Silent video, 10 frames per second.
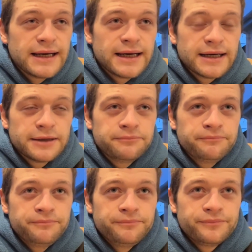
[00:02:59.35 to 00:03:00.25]

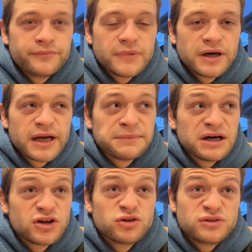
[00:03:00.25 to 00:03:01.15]
And I'm
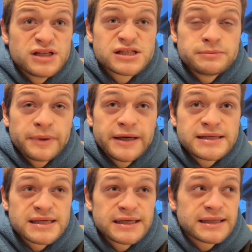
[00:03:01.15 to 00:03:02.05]
at a good, decent
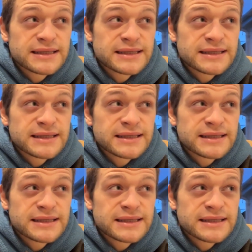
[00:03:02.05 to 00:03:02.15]
pace. I think